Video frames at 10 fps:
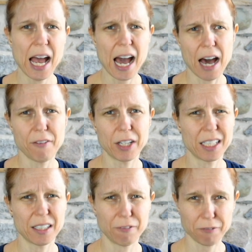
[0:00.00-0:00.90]
have
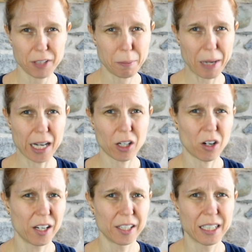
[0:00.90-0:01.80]
any feedback
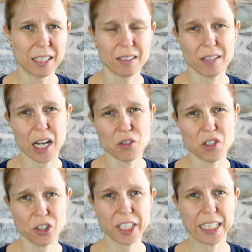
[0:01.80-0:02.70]
on how
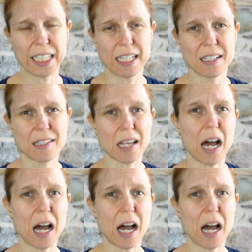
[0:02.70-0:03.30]
sturdy it is,